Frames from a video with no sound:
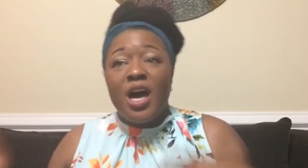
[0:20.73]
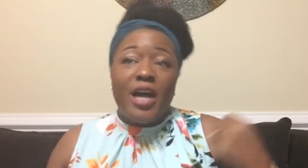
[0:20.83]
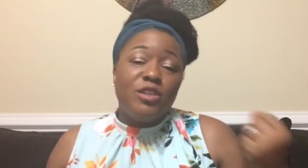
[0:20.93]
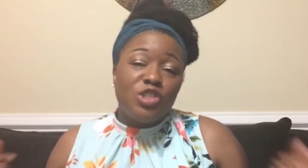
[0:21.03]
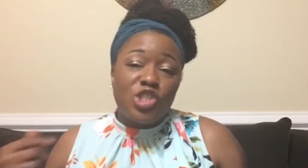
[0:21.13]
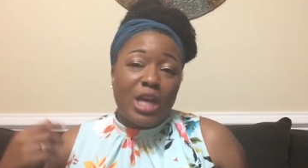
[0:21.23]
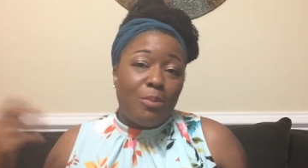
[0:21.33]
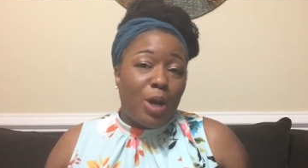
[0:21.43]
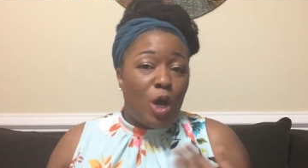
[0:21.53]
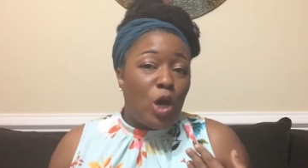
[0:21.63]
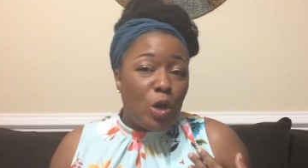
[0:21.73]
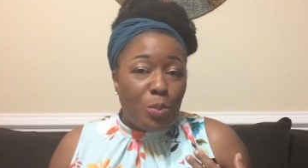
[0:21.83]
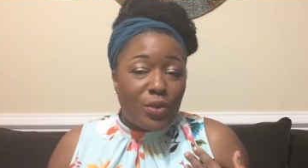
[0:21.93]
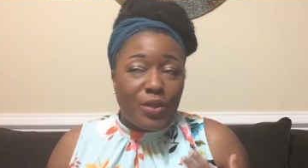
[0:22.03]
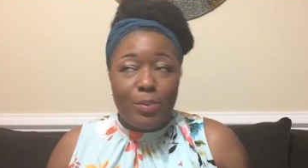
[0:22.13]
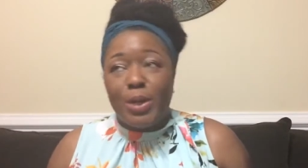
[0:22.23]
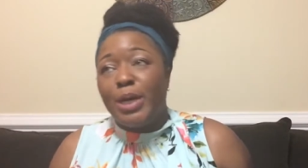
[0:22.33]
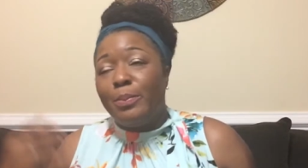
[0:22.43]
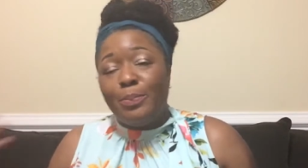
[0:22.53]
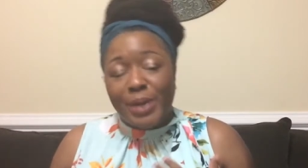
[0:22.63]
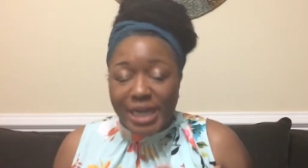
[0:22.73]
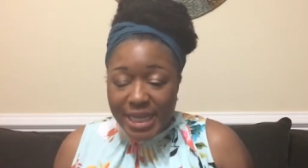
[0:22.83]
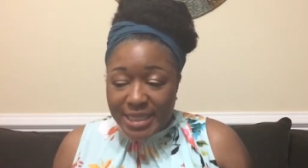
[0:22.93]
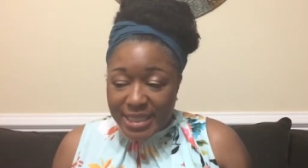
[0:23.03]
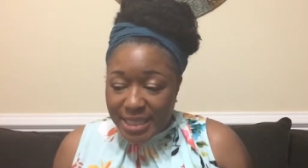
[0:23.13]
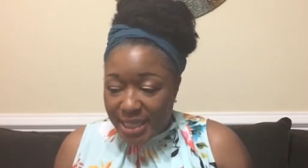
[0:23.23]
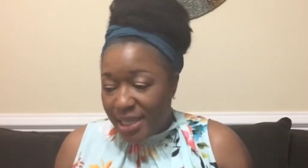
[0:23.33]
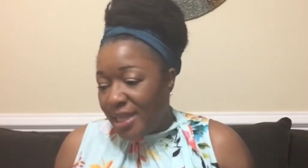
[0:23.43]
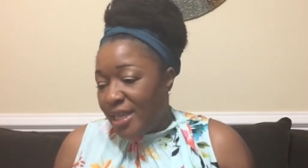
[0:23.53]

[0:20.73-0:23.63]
I usually shop my whole birthday month, but